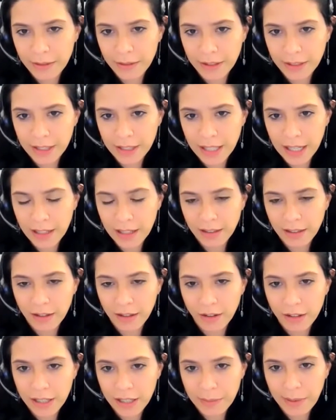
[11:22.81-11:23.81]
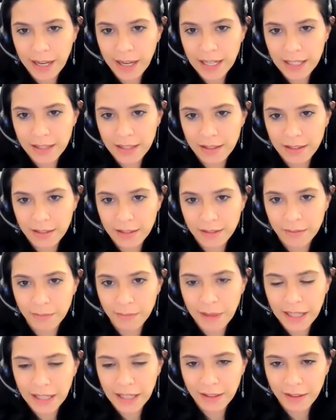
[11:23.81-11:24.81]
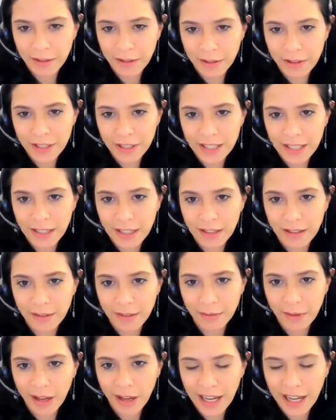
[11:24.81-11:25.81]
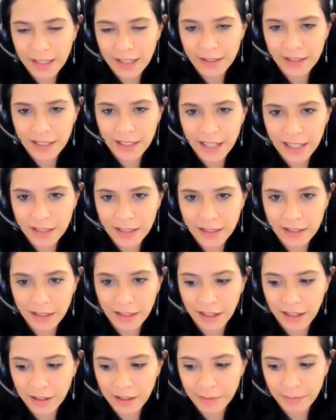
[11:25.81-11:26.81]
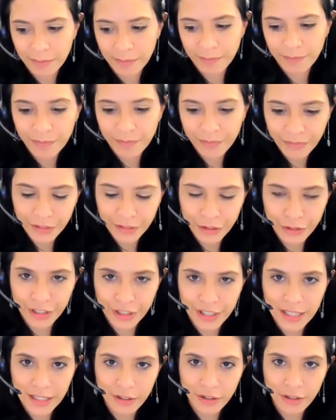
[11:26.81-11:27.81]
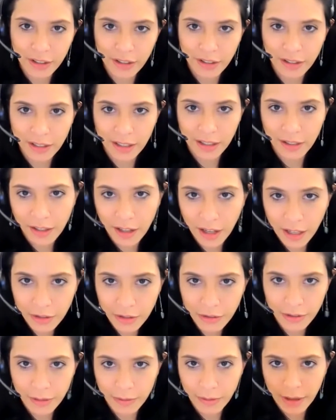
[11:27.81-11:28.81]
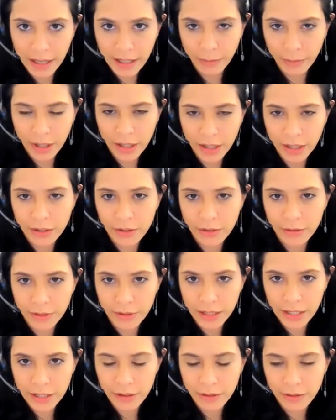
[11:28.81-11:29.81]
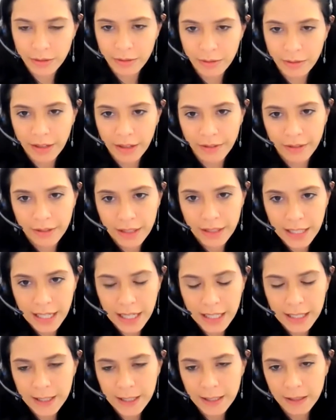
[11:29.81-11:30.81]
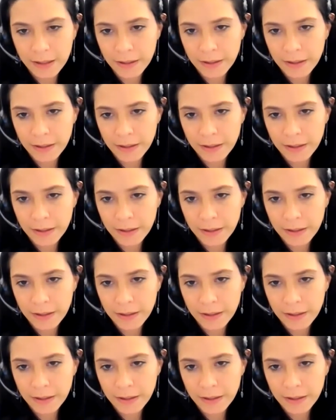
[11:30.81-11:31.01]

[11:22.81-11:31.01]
The state already passes making New York City the highest tax jurisdiction in the country, right? What could you really do around taxes?